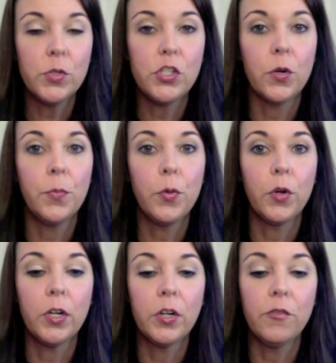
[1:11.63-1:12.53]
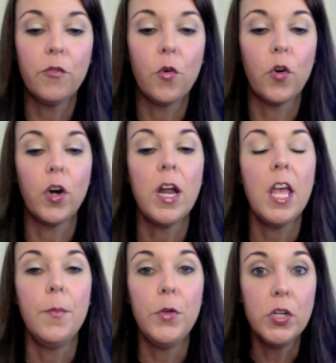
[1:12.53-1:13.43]
which are important for
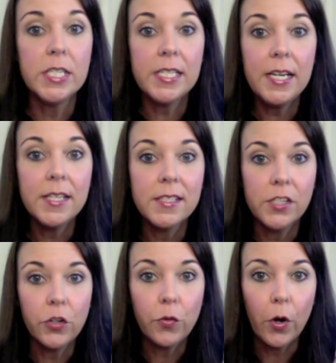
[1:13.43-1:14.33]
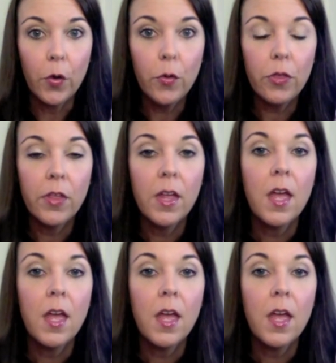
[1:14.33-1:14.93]
immunity and cell growth.